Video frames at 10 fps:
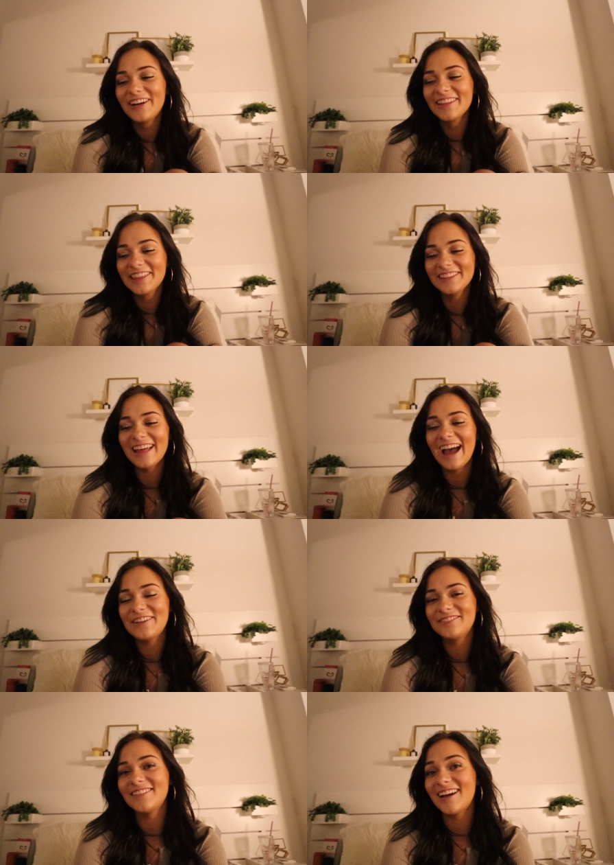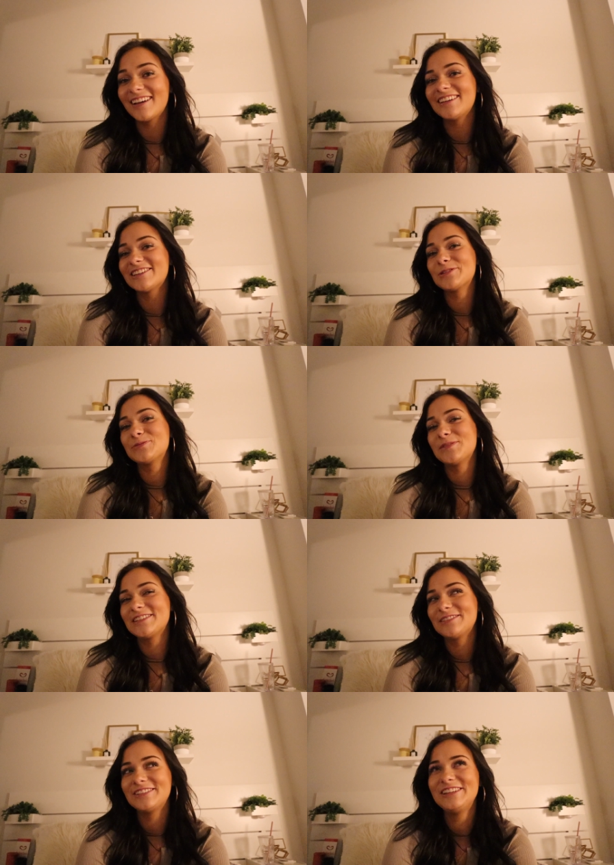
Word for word: But other than that, I'm not going to expose myself on